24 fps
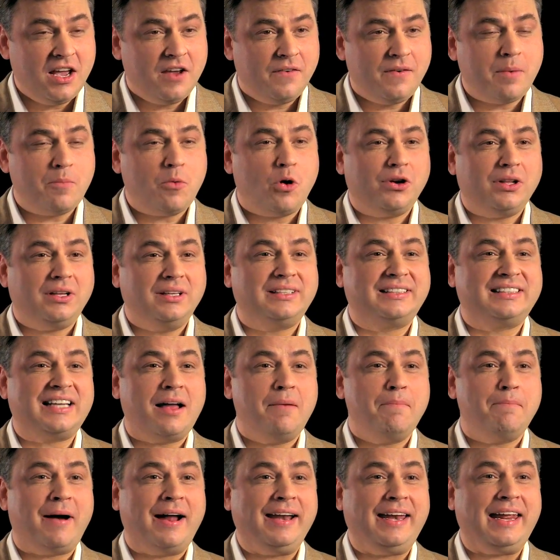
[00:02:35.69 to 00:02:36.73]
we model
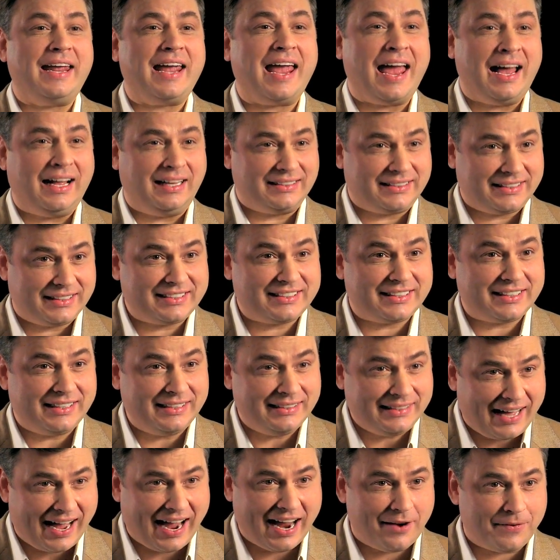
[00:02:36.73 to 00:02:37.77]
somebody else's
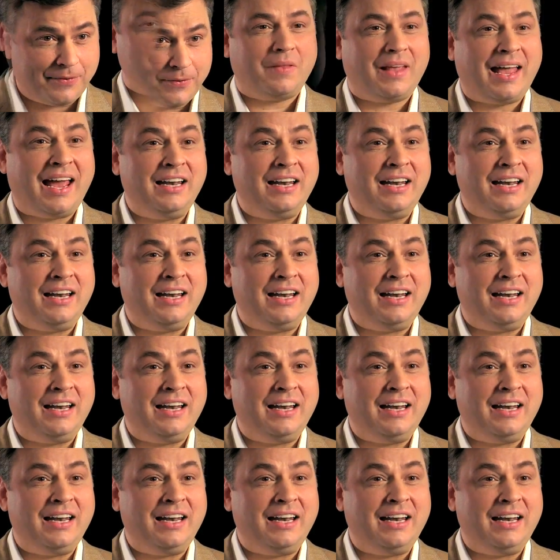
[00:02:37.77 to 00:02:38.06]
life,